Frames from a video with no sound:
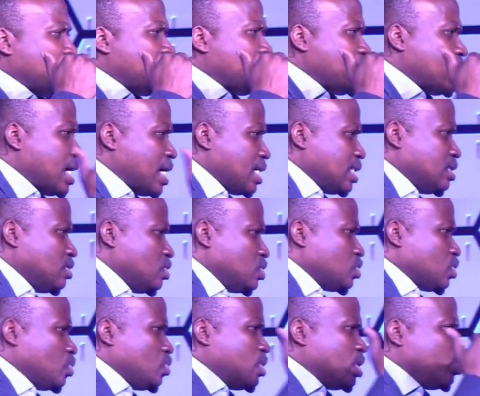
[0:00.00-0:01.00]
and
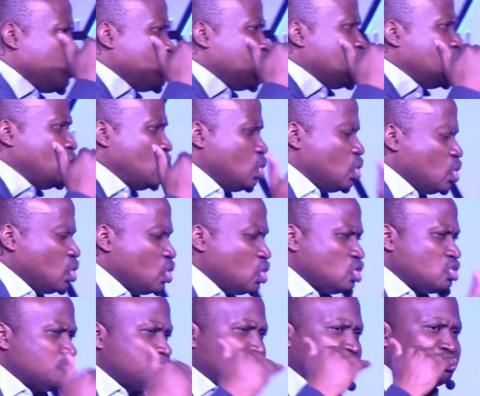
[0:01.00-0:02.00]
so when we
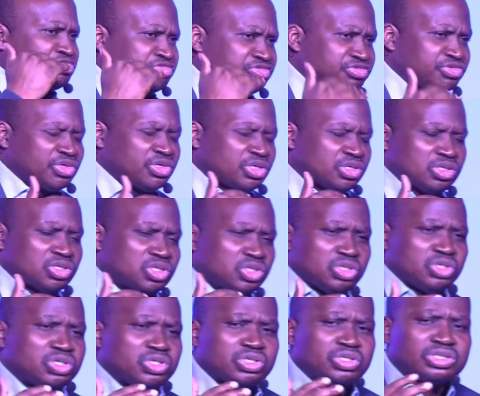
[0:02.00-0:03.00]
go before
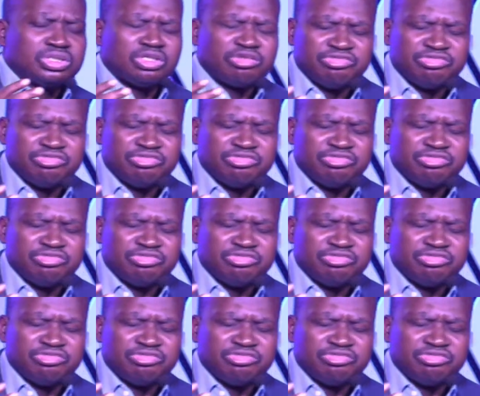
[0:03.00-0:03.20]
God,